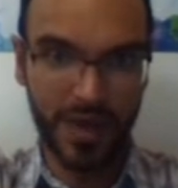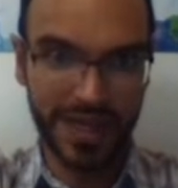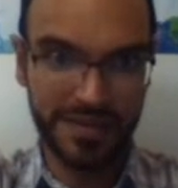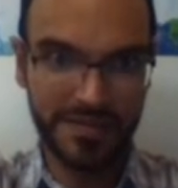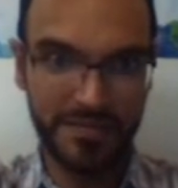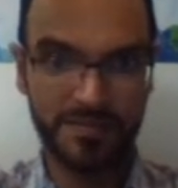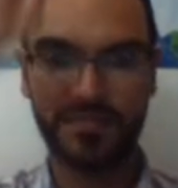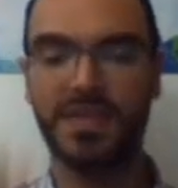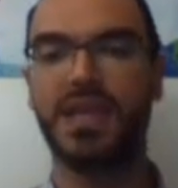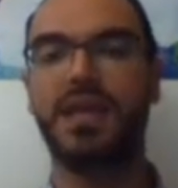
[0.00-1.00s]
white.
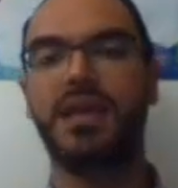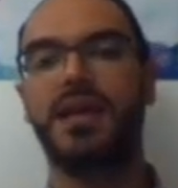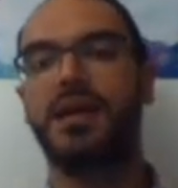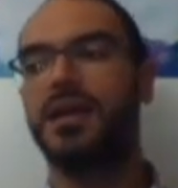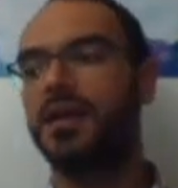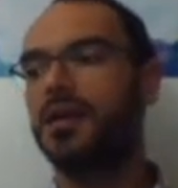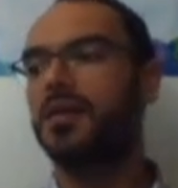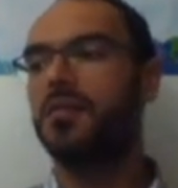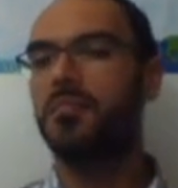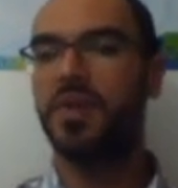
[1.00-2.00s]

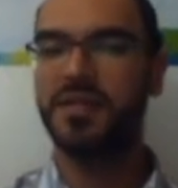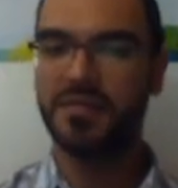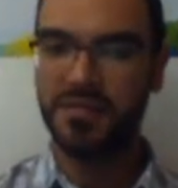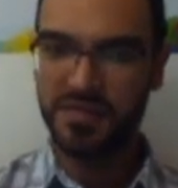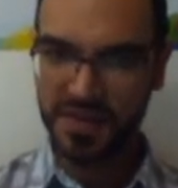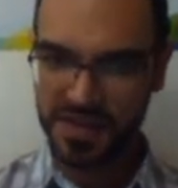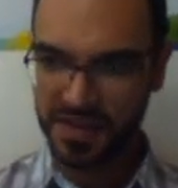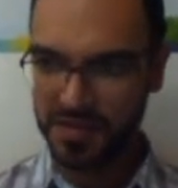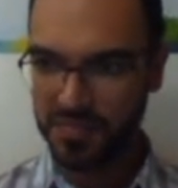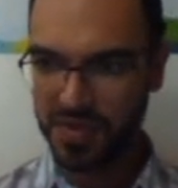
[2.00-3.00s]
But
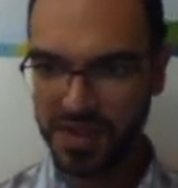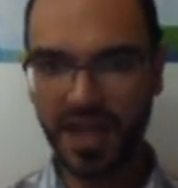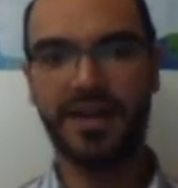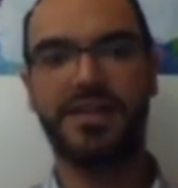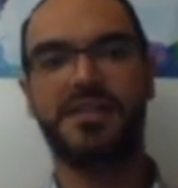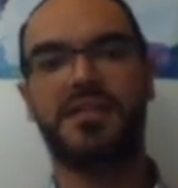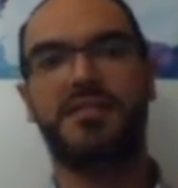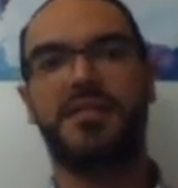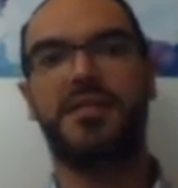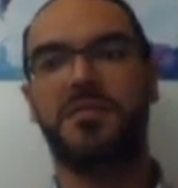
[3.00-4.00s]
this implies
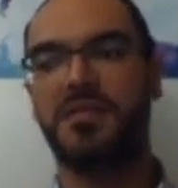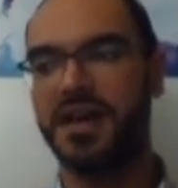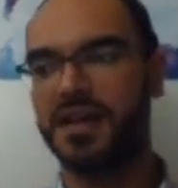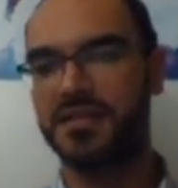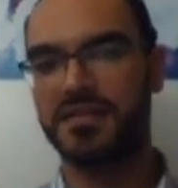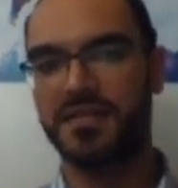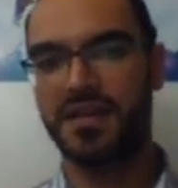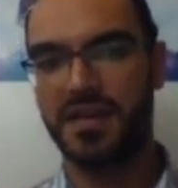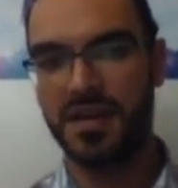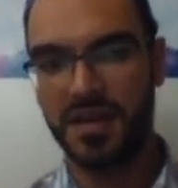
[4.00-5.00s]
that
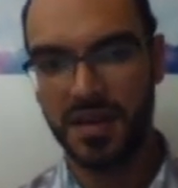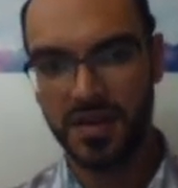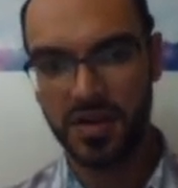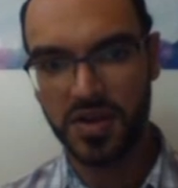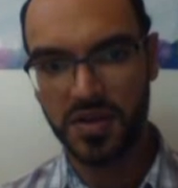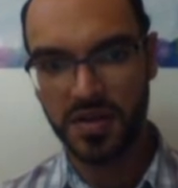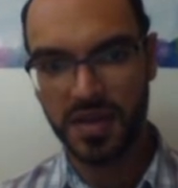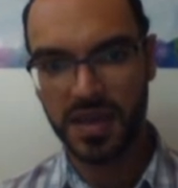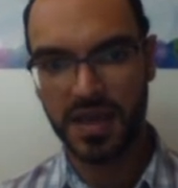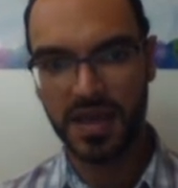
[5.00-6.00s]

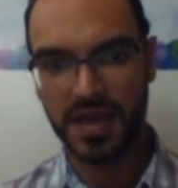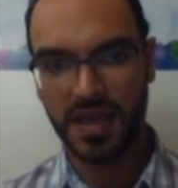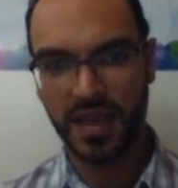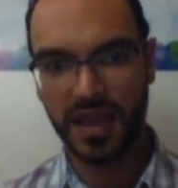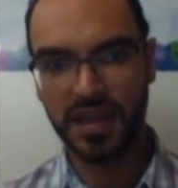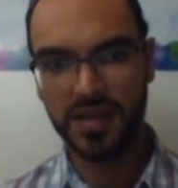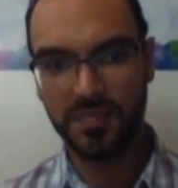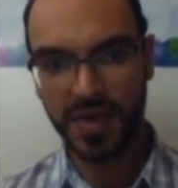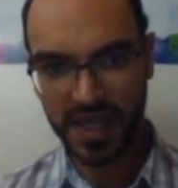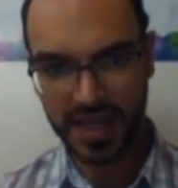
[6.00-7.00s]
uh, any
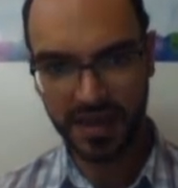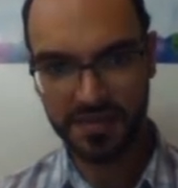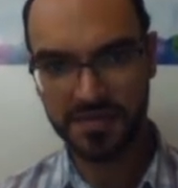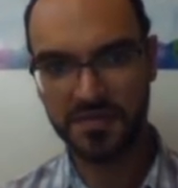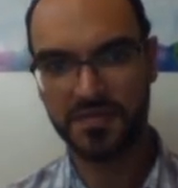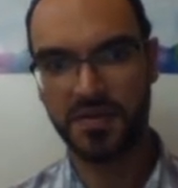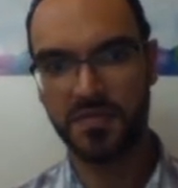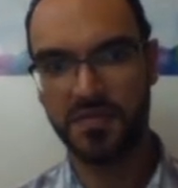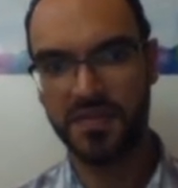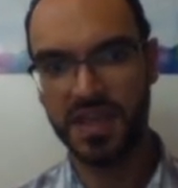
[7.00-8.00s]
path
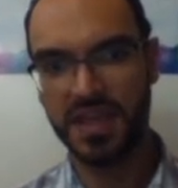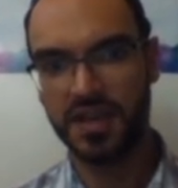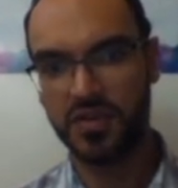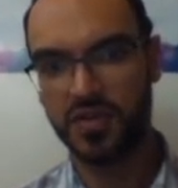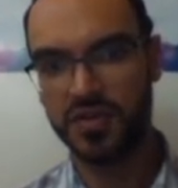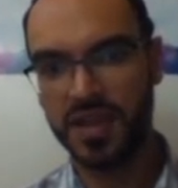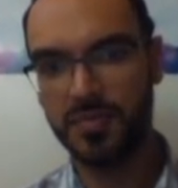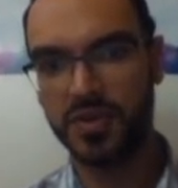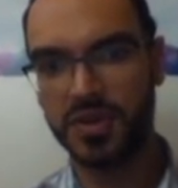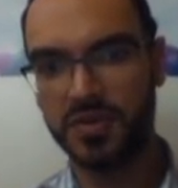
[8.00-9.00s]
from V to
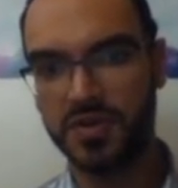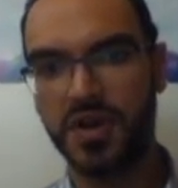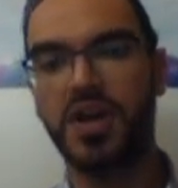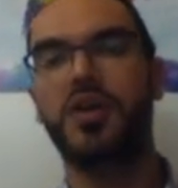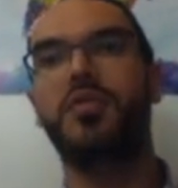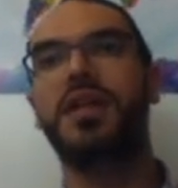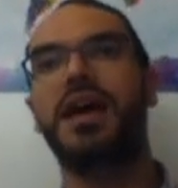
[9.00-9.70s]
W will